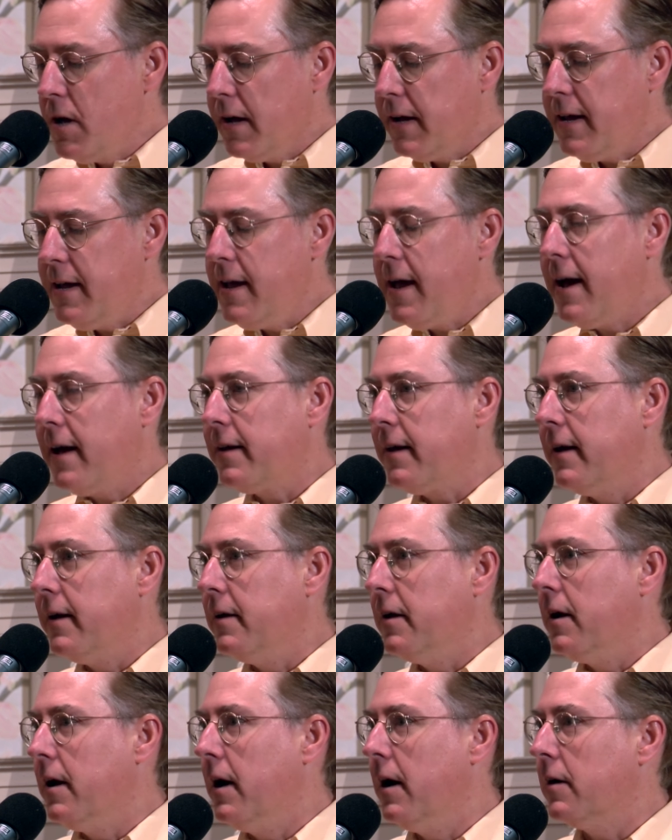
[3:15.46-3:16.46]
He had
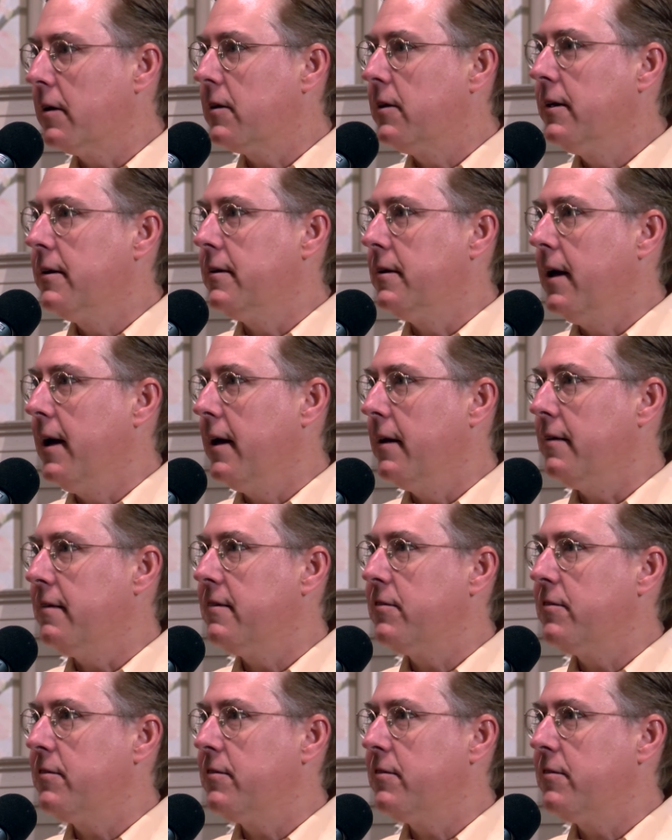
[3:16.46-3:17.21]
a, uh, Clinton had a